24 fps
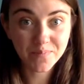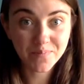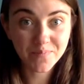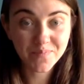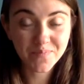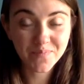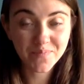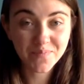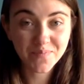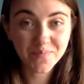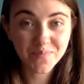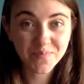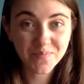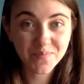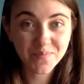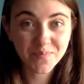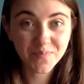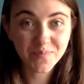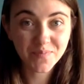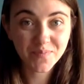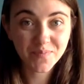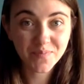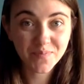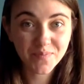
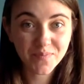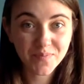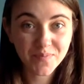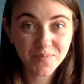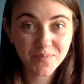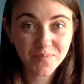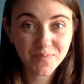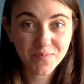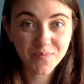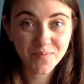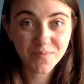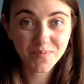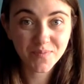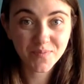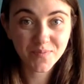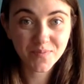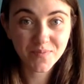(silence)